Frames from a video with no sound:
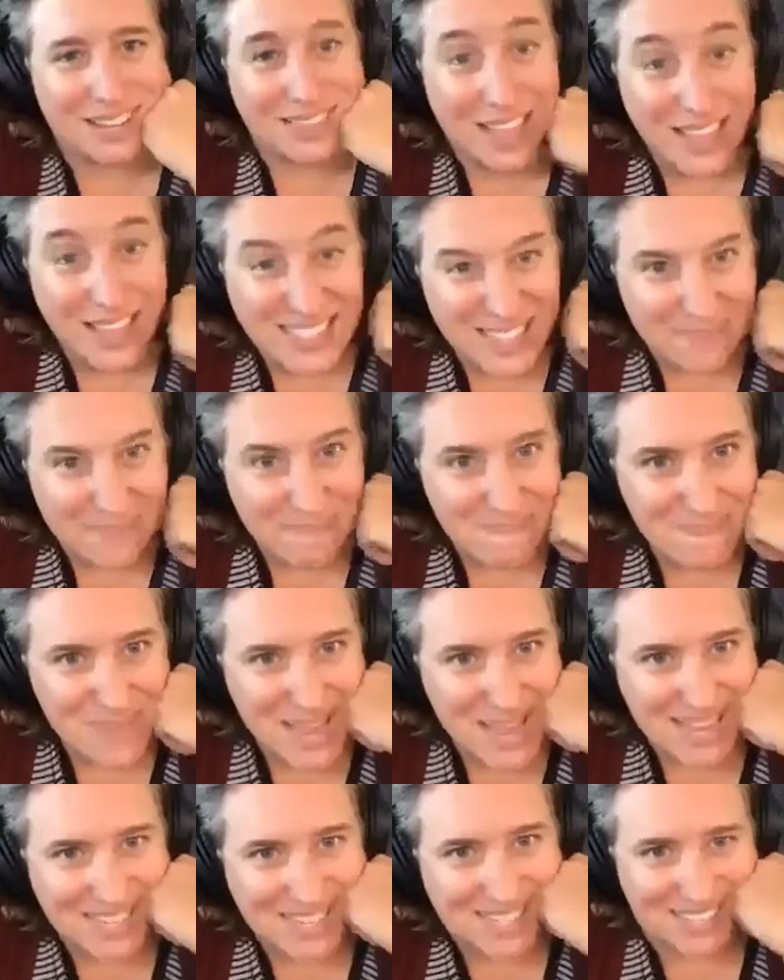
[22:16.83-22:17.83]
That's
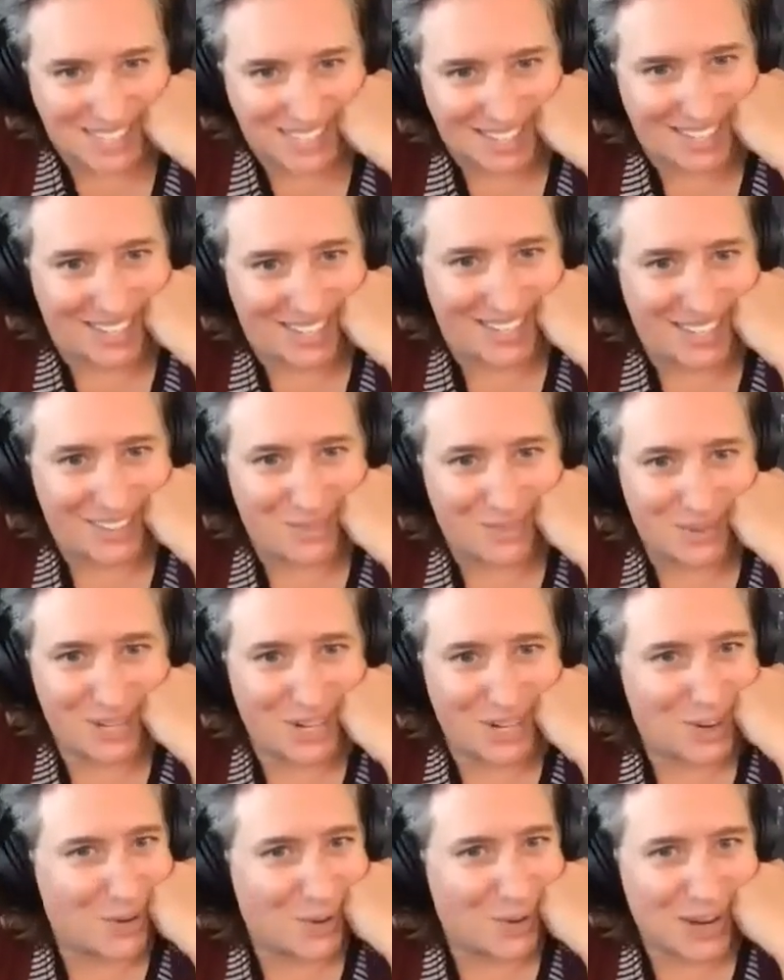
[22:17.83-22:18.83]
amazing. What a
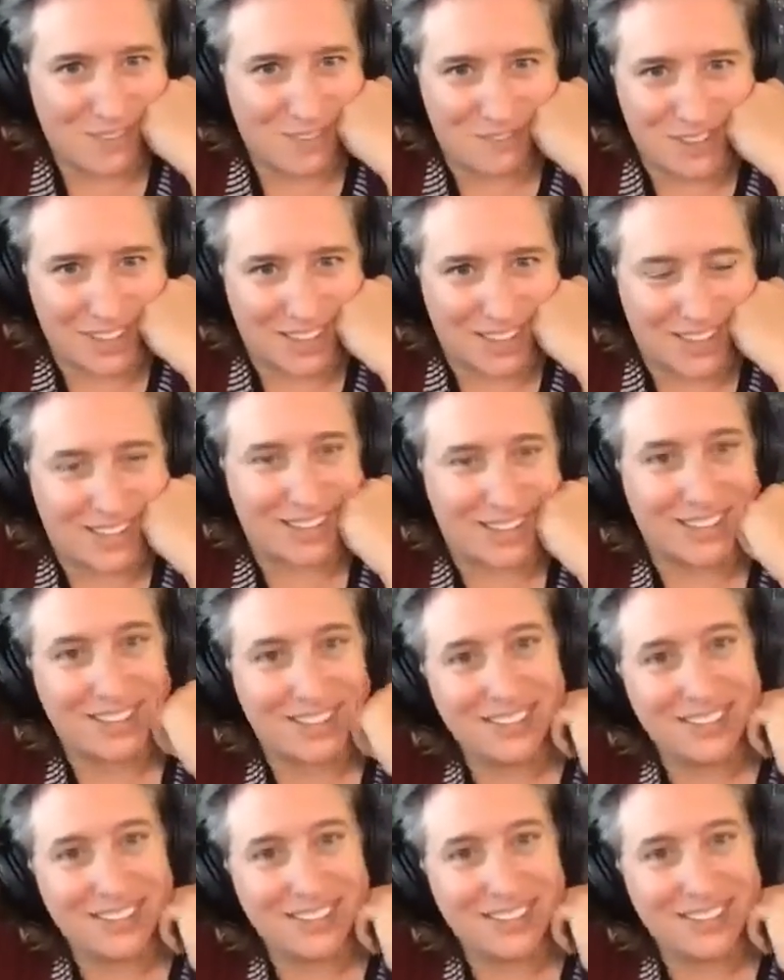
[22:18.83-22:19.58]
great feeling.